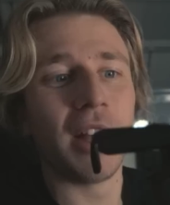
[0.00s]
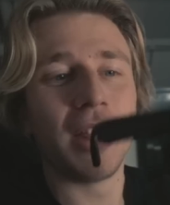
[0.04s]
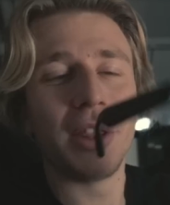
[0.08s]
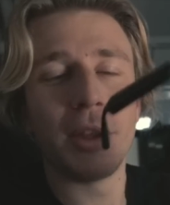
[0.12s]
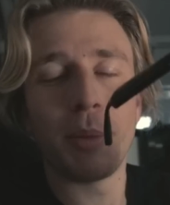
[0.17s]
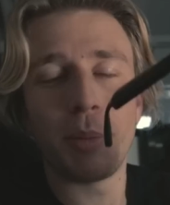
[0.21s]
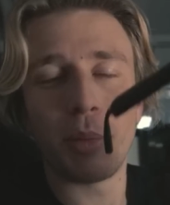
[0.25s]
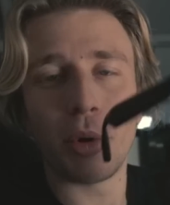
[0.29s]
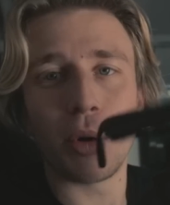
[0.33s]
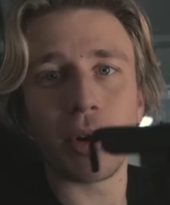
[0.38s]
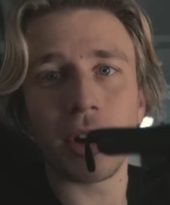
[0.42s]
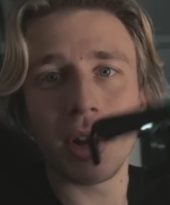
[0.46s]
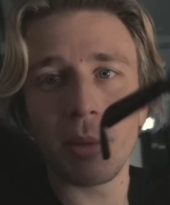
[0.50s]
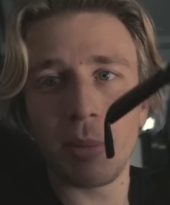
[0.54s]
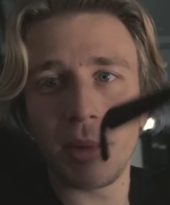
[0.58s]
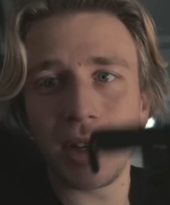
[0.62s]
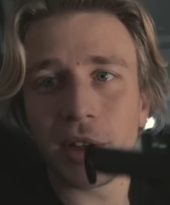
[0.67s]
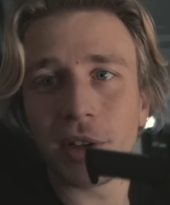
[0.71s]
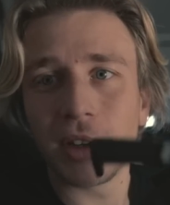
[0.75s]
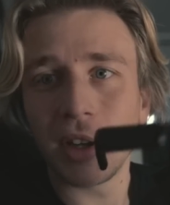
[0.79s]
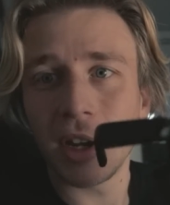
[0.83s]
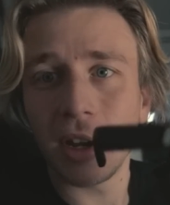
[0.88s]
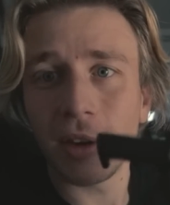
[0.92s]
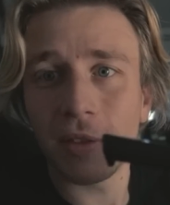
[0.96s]
The
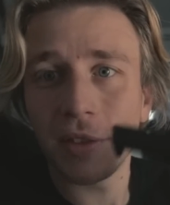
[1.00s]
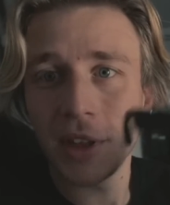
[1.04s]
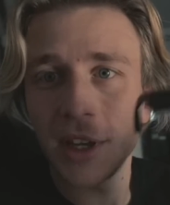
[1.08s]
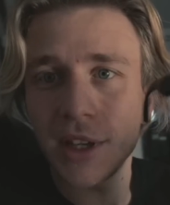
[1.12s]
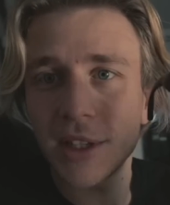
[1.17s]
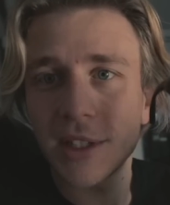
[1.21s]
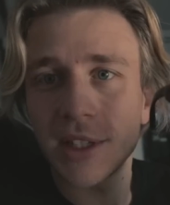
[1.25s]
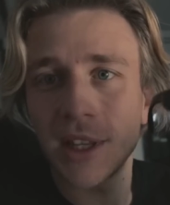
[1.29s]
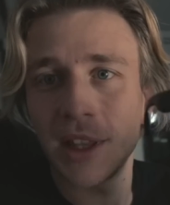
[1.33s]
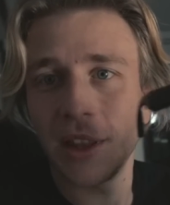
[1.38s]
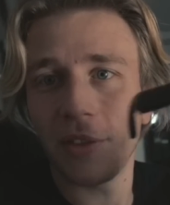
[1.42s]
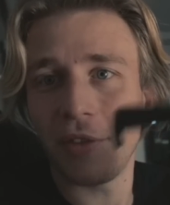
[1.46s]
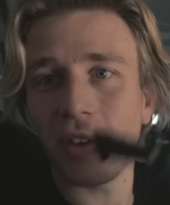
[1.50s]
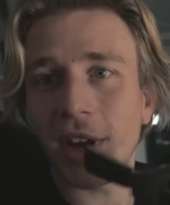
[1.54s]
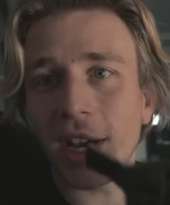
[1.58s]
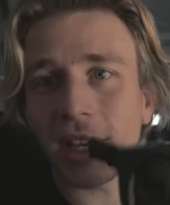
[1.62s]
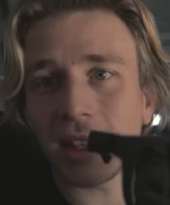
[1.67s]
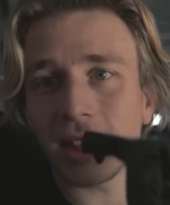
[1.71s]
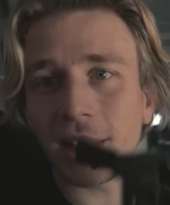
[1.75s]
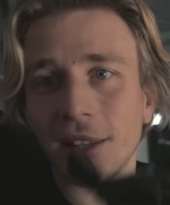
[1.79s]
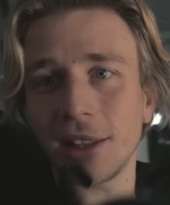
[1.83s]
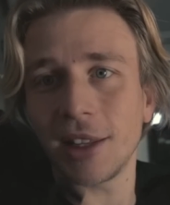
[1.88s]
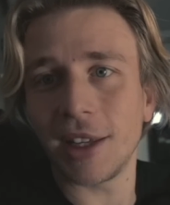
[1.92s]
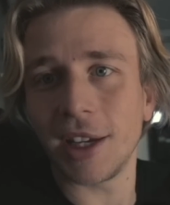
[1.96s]
portability of this and the
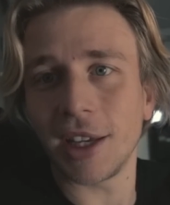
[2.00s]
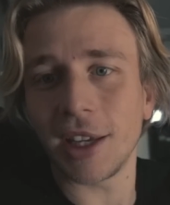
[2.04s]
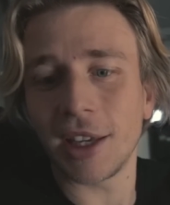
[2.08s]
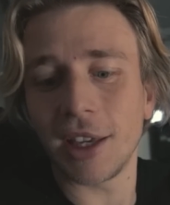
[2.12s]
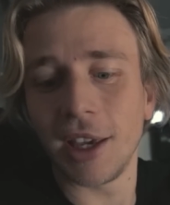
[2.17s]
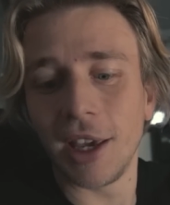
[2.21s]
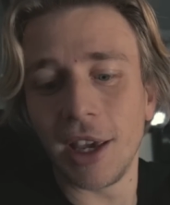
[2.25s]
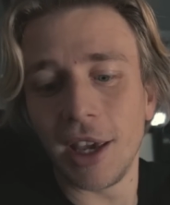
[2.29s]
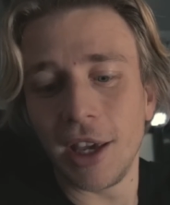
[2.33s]
fact that like